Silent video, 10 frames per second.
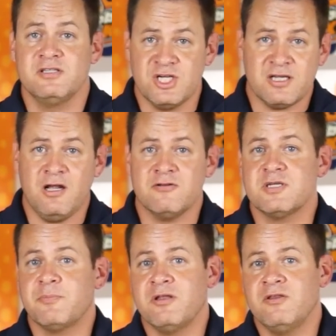Check it out.
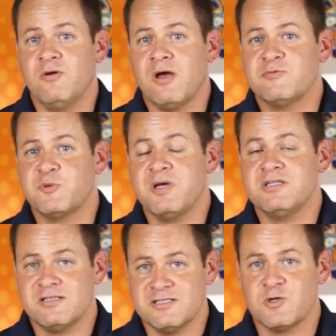It's up on the new items
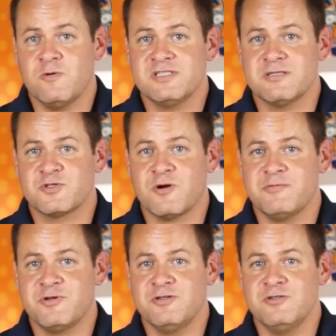page. And as always,
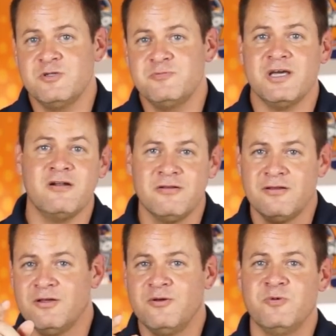subscribe to our YouTube channel.
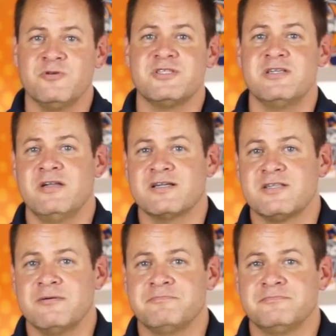We'll see you next
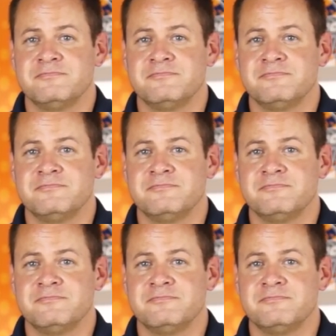time.